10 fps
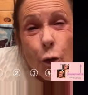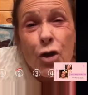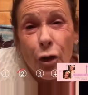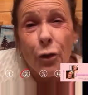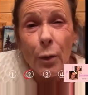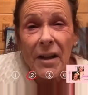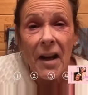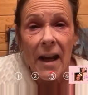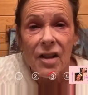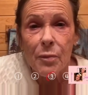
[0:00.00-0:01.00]
2 to
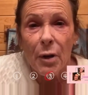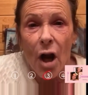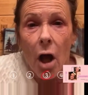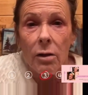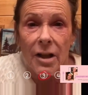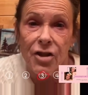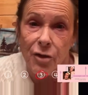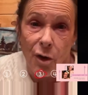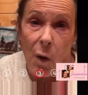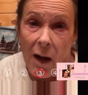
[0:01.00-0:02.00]
3 days, but I'll
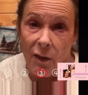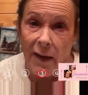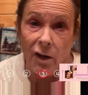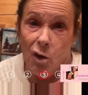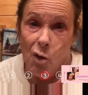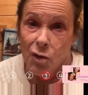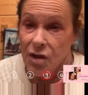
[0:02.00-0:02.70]
let you know how that